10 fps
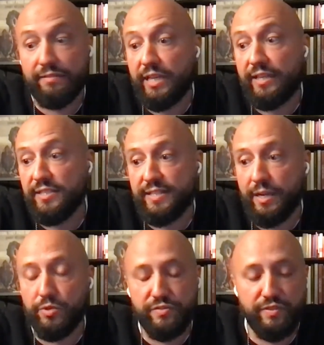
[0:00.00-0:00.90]
at least
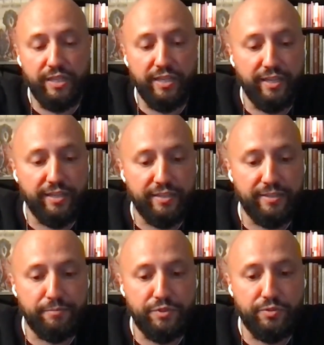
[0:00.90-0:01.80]
I was feeling
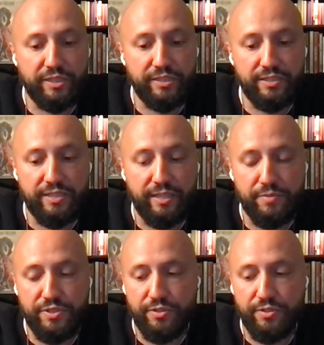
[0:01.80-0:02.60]
during the time.